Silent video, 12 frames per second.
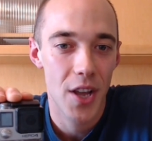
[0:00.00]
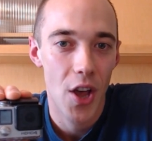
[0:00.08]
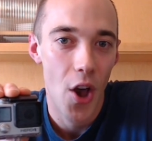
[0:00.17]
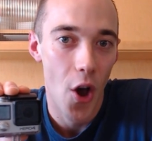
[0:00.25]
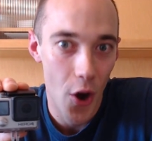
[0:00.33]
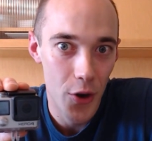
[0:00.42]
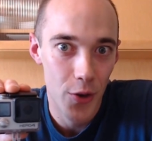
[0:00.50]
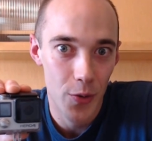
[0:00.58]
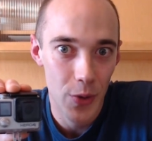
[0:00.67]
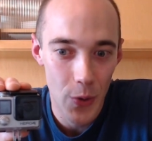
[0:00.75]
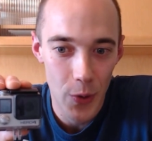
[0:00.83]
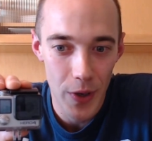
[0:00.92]
audio
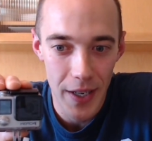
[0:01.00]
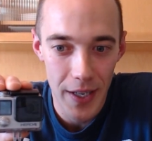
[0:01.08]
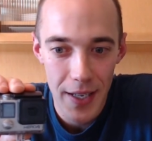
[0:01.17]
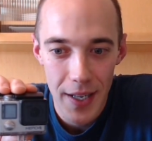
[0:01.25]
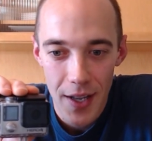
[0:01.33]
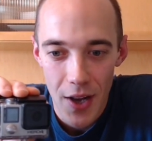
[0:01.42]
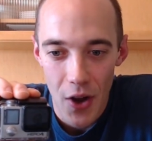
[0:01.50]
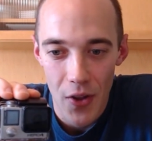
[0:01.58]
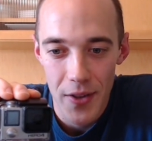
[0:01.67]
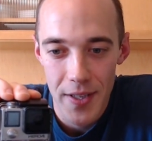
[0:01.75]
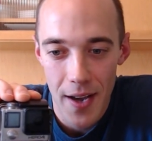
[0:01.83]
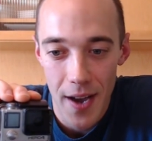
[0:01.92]
recording all the
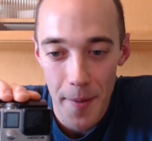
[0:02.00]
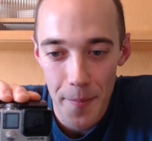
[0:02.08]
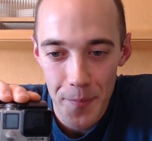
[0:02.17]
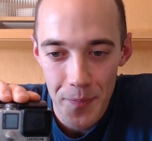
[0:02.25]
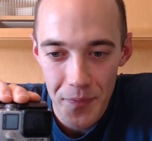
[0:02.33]
time.